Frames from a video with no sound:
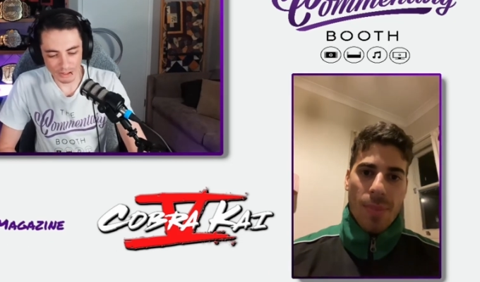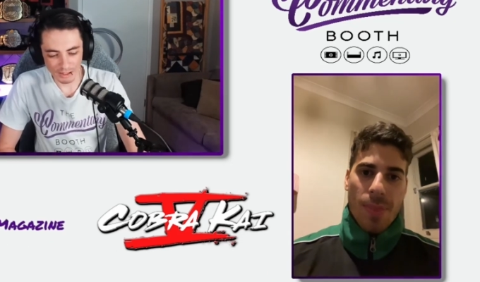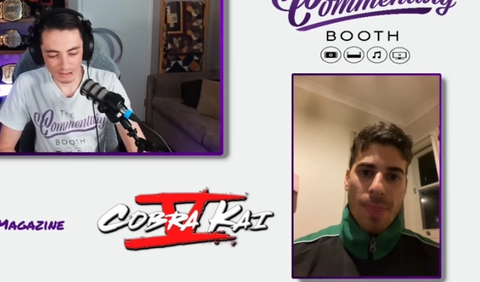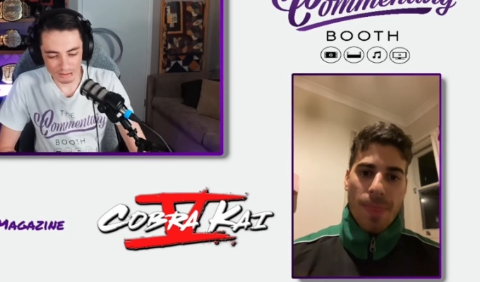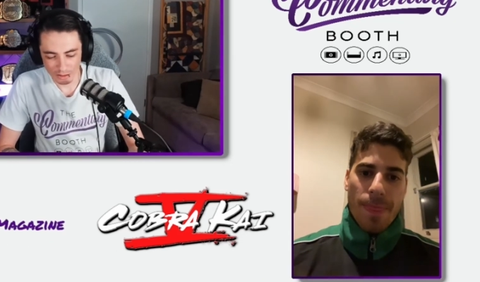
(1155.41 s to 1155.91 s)

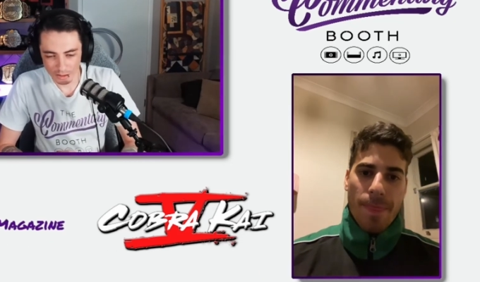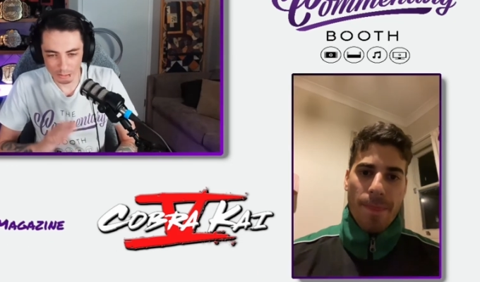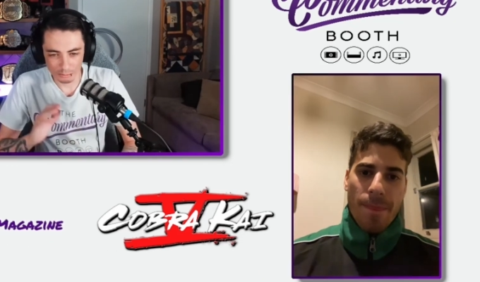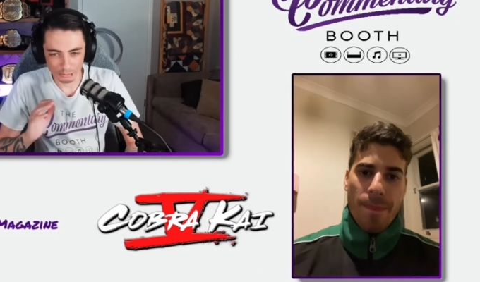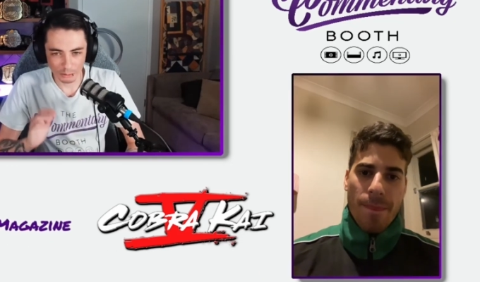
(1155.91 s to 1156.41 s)
Speaker 1: outside
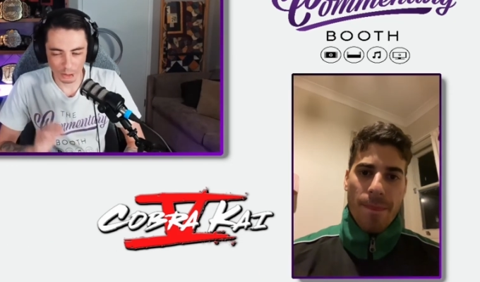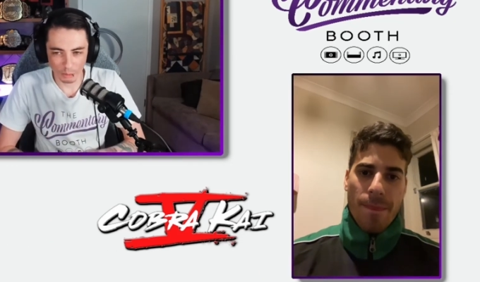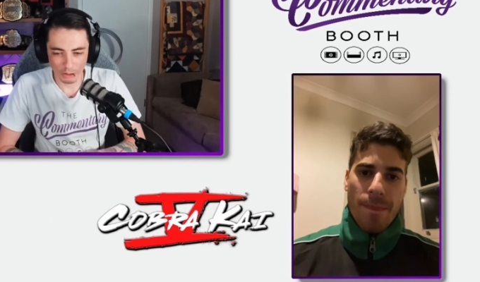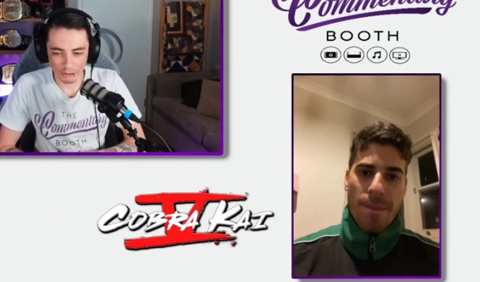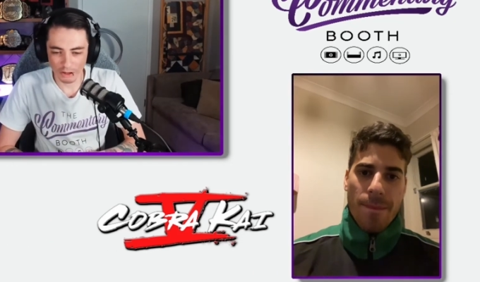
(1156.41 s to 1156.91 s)
of
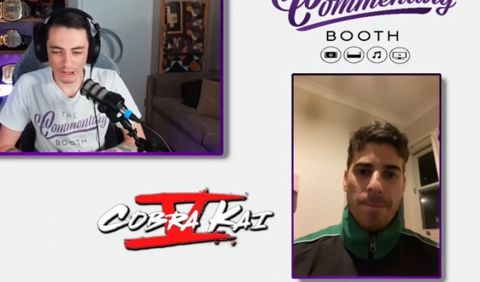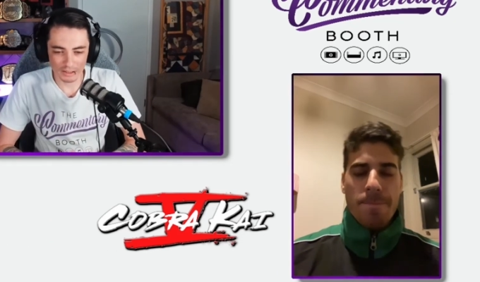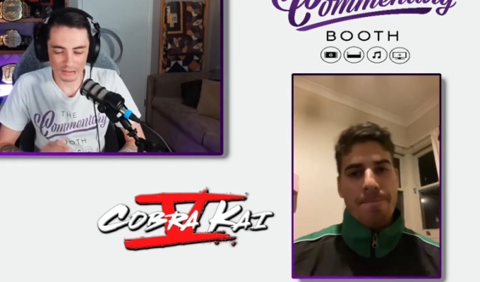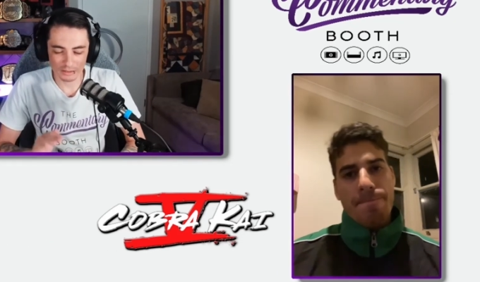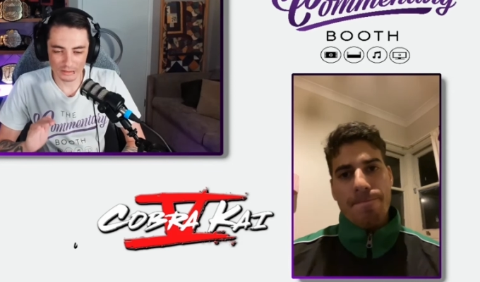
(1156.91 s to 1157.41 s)
Cobra Kai
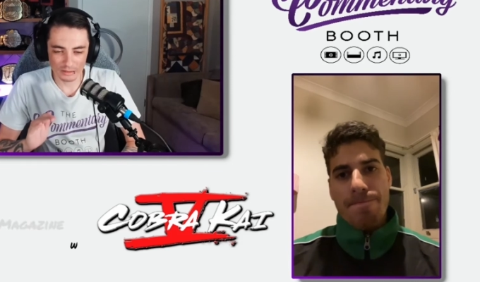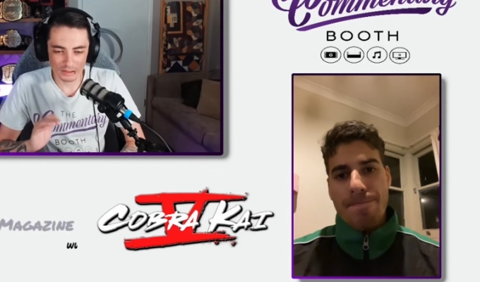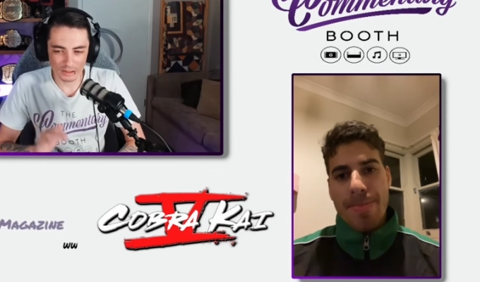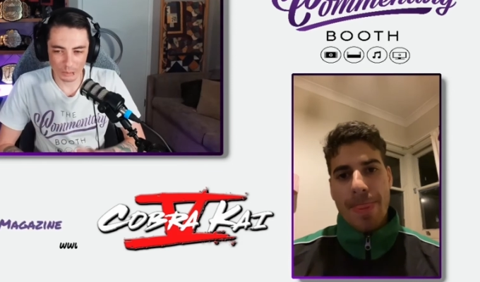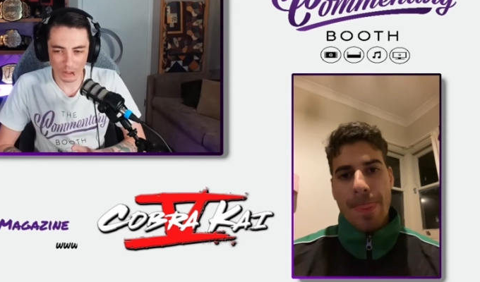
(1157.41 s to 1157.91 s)
and
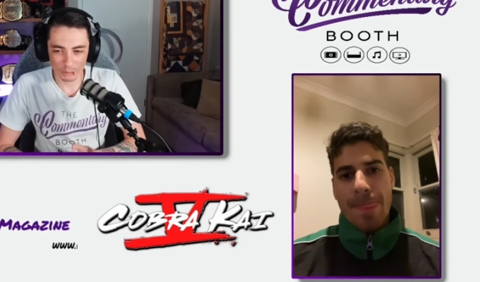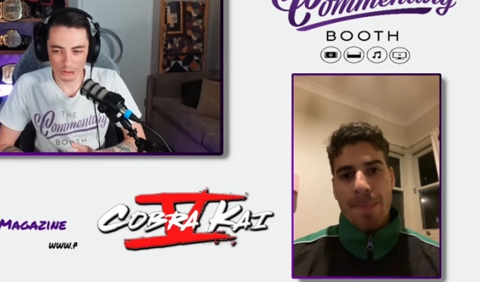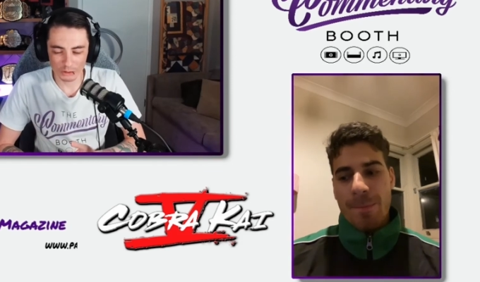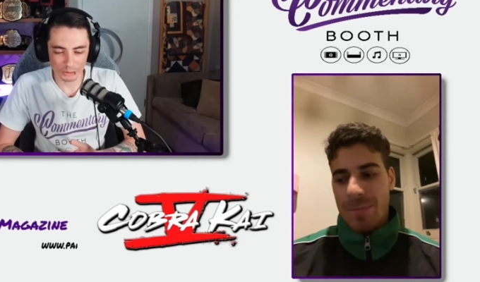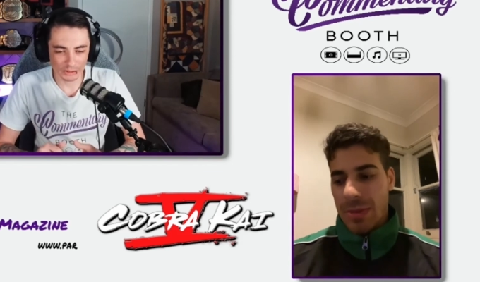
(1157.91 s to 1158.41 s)
this upcoming
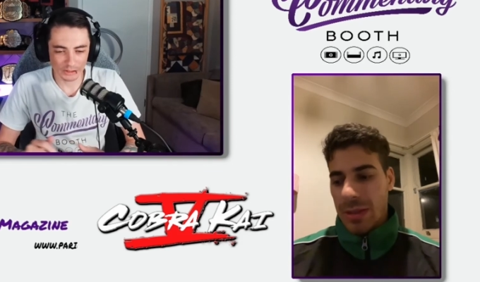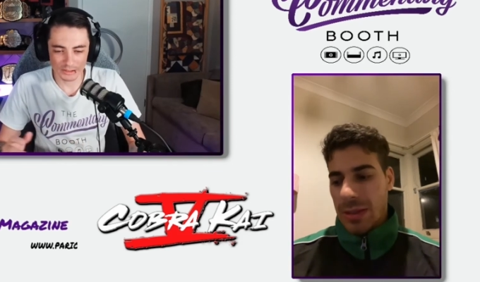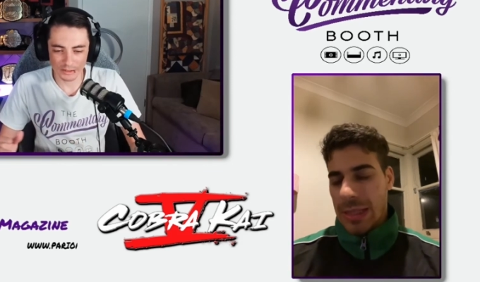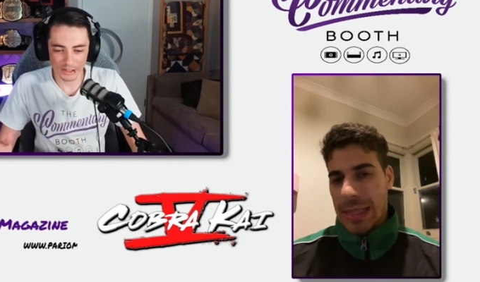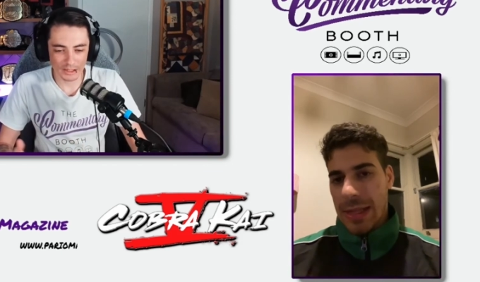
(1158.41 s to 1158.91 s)
tour, is
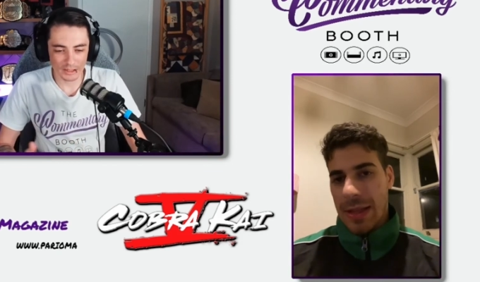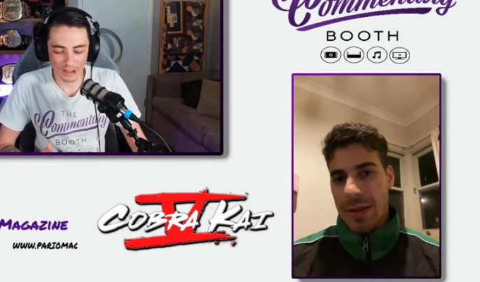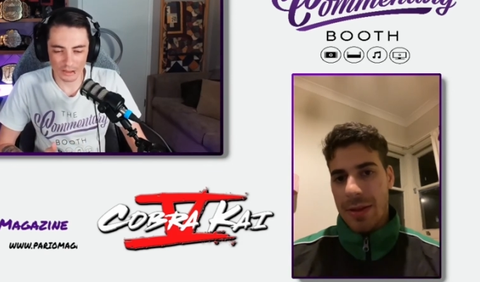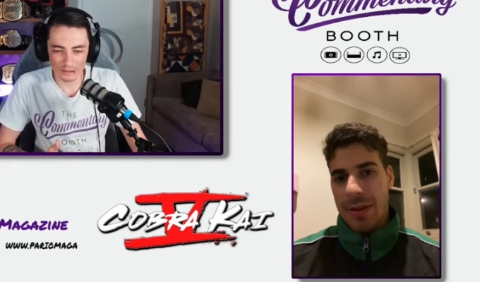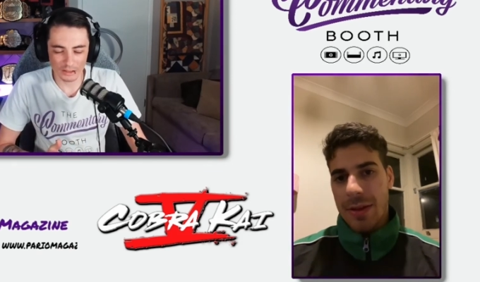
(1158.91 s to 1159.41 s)
there any
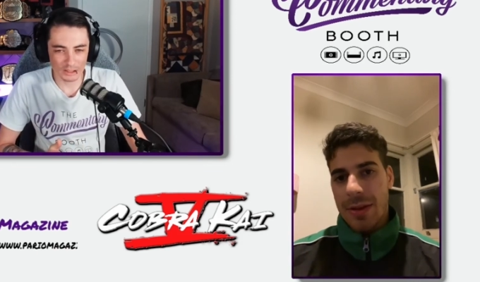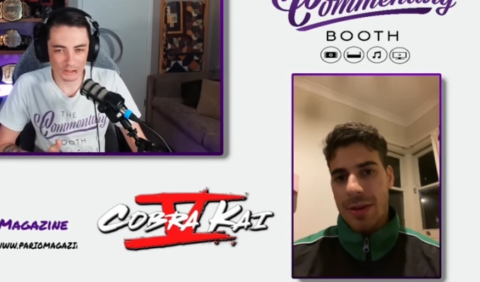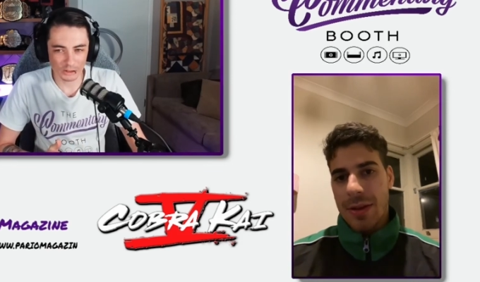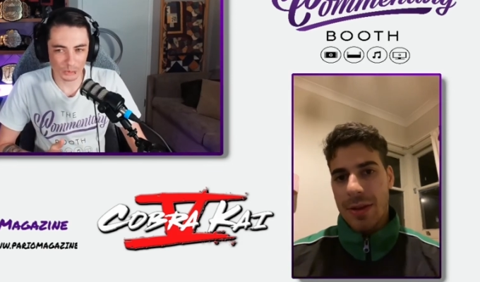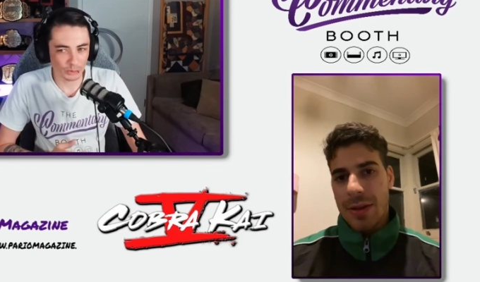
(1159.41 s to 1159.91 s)
other things
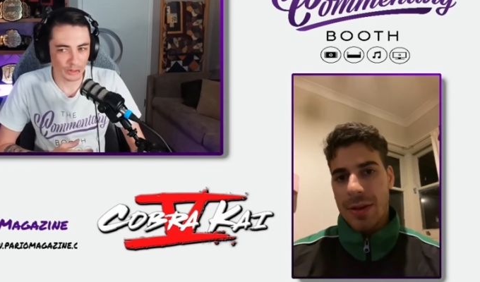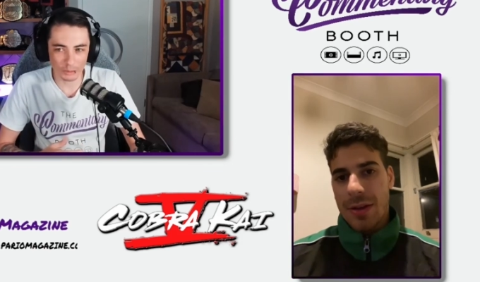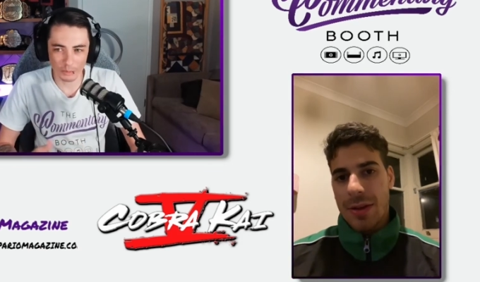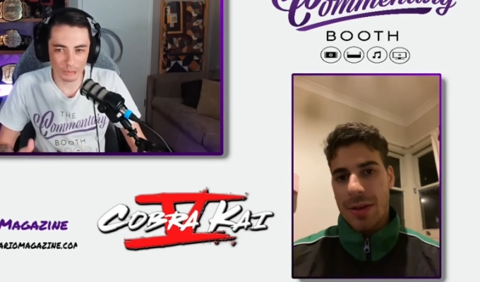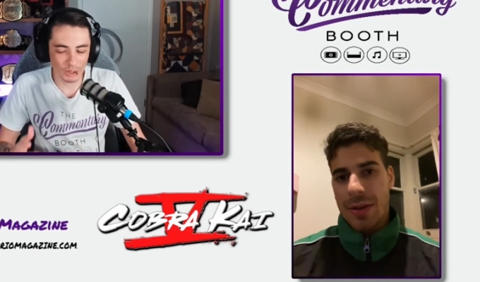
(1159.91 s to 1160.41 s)
that you would
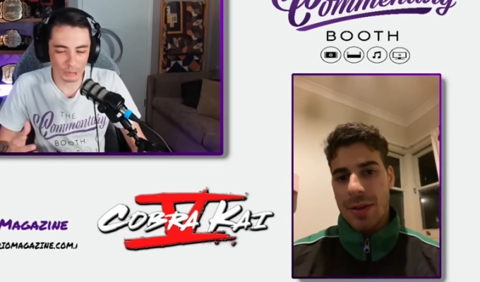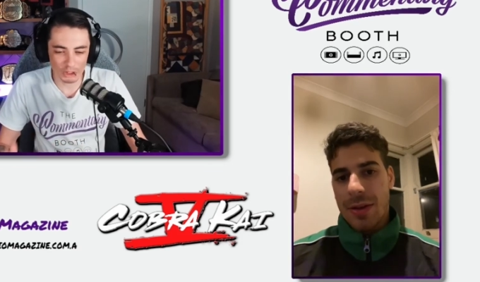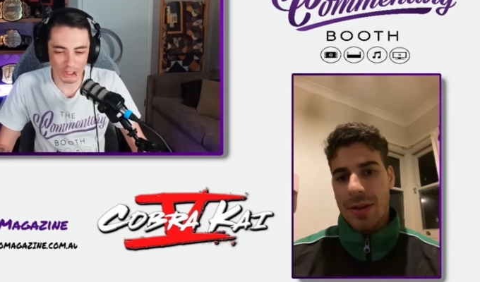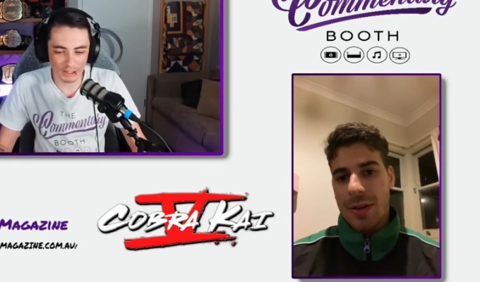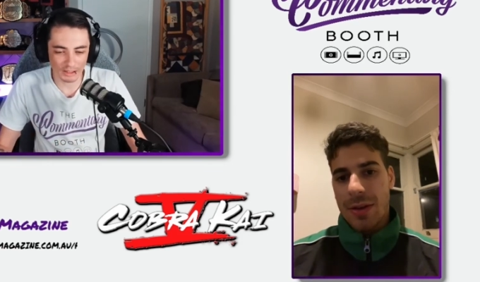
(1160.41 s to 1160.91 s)
recommend people
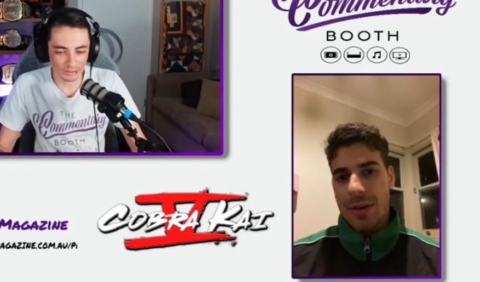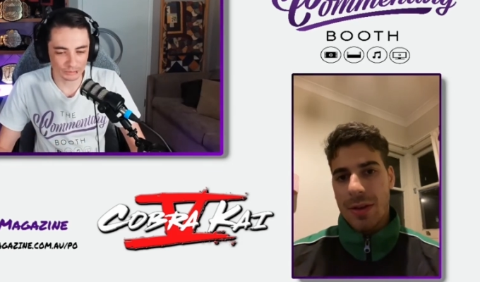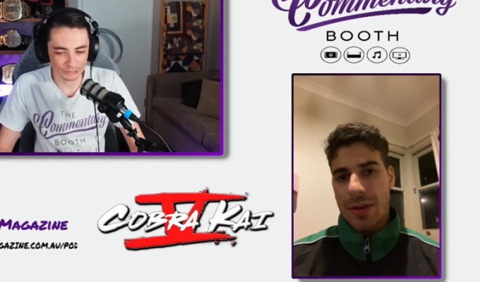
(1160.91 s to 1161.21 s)
check out